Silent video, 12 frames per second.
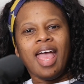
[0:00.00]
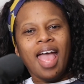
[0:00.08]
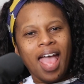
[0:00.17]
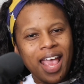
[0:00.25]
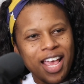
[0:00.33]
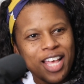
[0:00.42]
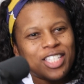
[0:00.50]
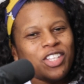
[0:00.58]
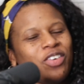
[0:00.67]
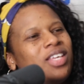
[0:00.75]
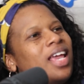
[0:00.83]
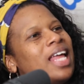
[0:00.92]
Hey, so
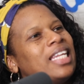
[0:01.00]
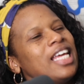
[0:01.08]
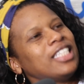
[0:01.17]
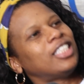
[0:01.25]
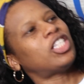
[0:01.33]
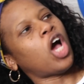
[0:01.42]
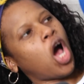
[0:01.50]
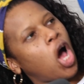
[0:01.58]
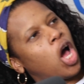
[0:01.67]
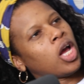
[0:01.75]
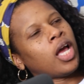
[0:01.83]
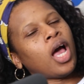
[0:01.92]
let's
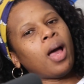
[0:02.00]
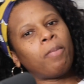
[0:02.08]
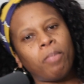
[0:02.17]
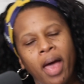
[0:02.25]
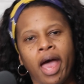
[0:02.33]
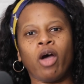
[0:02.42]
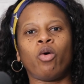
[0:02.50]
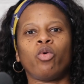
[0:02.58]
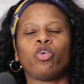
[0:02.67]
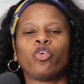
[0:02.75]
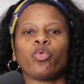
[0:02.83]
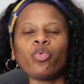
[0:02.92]
talk
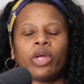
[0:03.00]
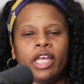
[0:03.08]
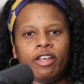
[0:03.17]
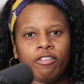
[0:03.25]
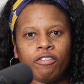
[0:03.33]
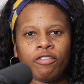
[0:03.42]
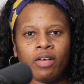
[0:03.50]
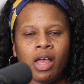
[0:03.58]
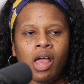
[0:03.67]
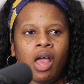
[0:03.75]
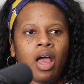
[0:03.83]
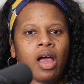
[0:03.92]
about grief.
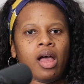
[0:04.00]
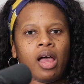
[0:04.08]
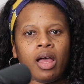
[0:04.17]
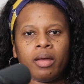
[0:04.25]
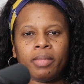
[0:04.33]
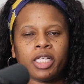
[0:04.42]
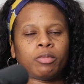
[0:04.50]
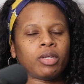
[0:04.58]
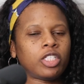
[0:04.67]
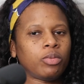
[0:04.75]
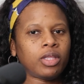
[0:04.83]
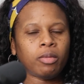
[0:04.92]

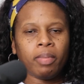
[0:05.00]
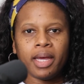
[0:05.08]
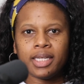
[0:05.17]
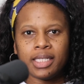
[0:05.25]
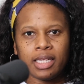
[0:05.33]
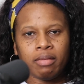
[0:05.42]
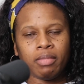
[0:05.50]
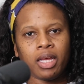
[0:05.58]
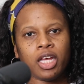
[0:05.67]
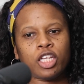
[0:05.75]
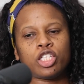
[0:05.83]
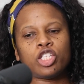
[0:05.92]
Especially with the
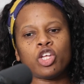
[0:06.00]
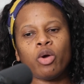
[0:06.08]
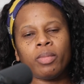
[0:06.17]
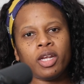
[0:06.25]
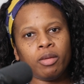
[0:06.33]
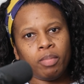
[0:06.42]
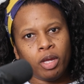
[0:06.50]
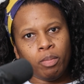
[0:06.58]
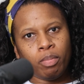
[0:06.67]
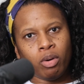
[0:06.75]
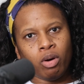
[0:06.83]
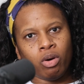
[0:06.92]
pandemic and so many
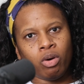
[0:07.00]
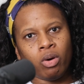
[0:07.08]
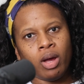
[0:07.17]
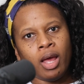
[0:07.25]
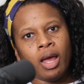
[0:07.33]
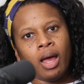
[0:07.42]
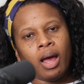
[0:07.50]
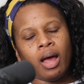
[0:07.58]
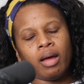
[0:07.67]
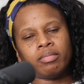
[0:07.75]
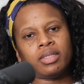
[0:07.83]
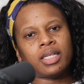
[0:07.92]
people
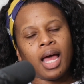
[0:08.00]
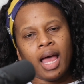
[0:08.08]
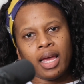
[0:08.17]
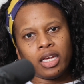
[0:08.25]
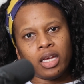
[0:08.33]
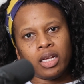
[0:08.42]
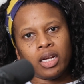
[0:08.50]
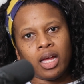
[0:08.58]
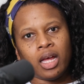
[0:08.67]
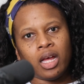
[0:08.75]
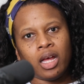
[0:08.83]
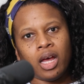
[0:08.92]
dying
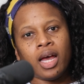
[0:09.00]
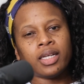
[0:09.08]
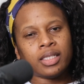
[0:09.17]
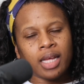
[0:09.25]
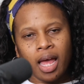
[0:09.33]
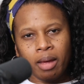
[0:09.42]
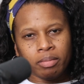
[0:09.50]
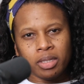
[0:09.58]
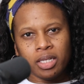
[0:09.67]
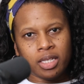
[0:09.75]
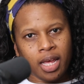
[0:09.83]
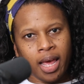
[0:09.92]

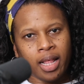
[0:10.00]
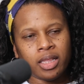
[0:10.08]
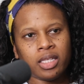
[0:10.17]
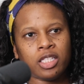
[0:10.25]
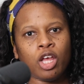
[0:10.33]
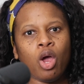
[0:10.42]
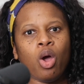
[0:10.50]
untimely deaths.